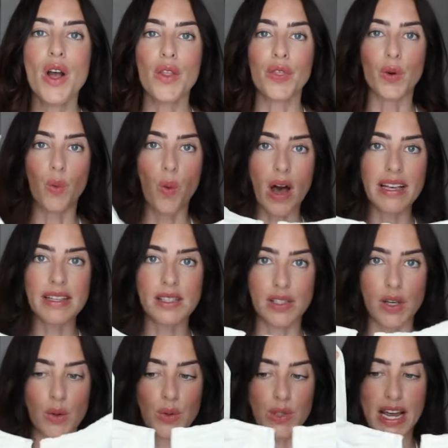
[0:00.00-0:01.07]
The white
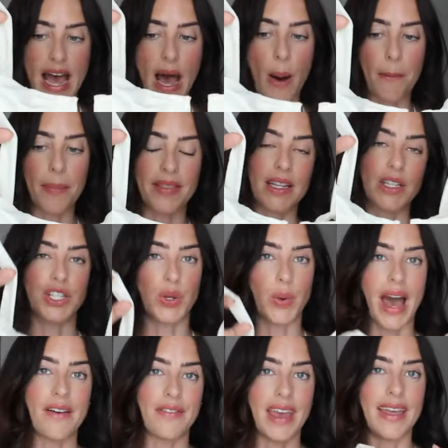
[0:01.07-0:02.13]
sold out, but they do
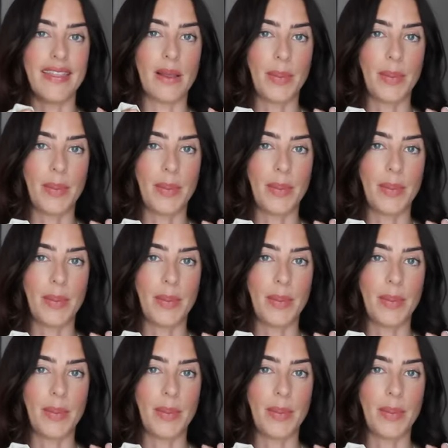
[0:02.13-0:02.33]
have it in